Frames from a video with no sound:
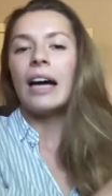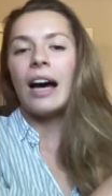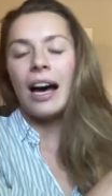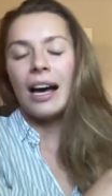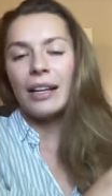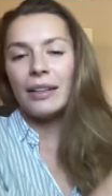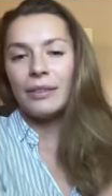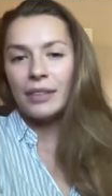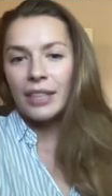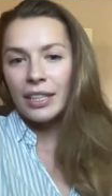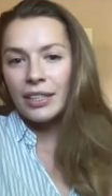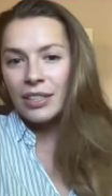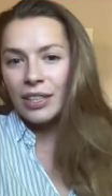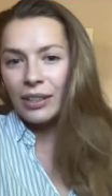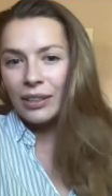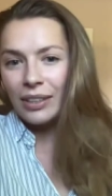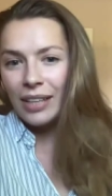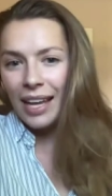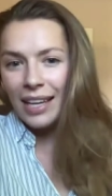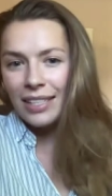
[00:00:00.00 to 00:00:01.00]
uh, into
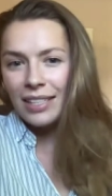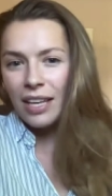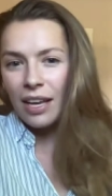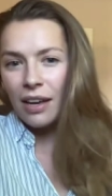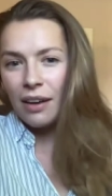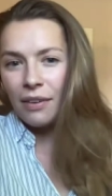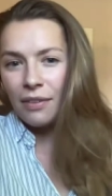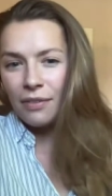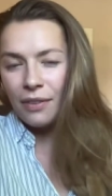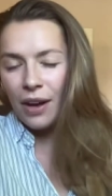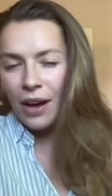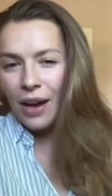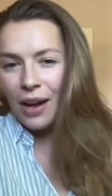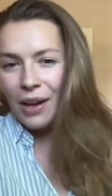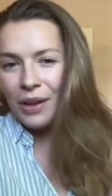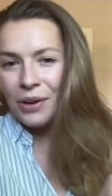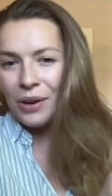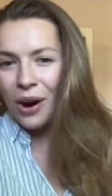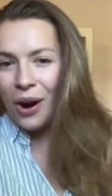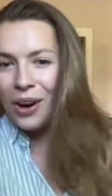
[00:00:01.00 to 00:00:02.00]
less of
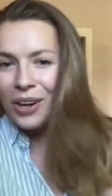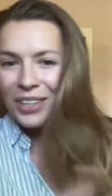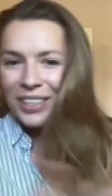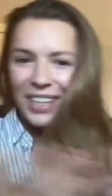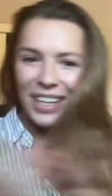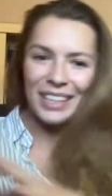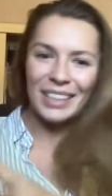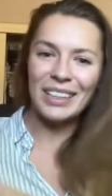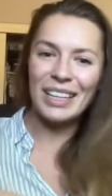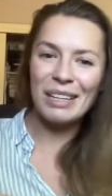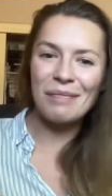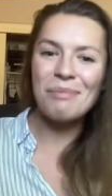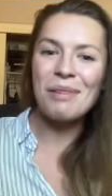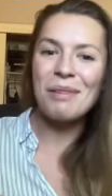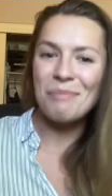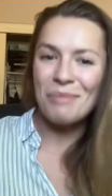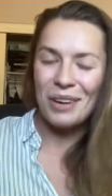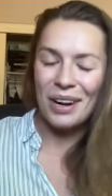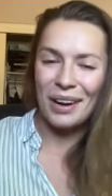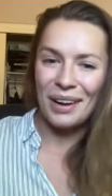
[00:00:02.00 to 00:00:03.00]
an art and a little
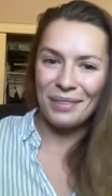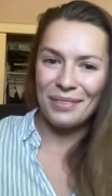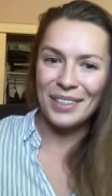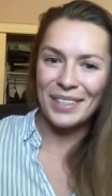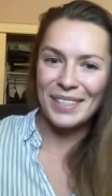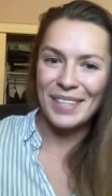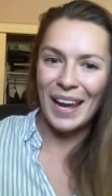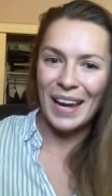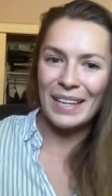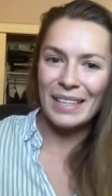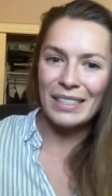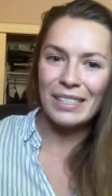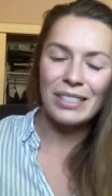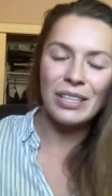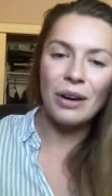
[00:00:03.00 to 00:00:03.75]
bit more of a science.